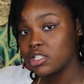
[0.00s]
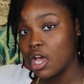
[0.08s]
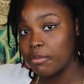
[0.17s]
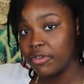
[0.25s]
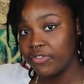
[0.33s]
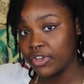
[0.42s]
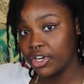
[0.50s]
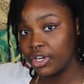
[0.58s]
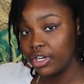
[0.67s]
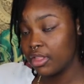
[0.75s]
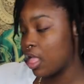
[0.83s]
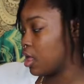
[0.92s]
Tommy
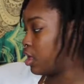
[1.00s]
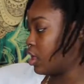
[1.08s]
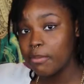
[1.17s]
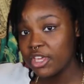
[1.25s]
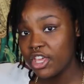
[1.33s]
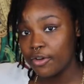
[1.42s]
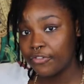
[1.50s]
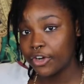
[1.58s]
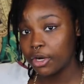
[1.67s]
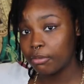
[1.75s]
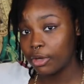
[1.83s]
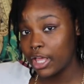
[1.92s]
Hilfiger, uh, Tommy
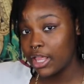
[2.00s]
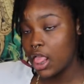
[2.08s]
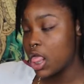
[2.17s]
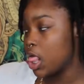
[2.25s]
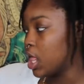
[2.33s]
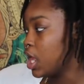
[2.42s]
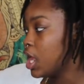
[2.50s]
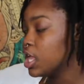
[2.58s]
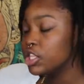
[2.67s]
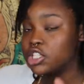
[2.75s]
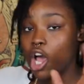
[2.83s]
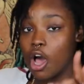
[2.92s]
Hilfiger, like, uh,
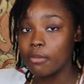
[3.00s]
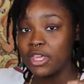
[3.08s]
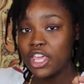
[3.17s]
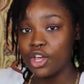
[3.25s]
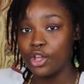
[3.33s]
Tommy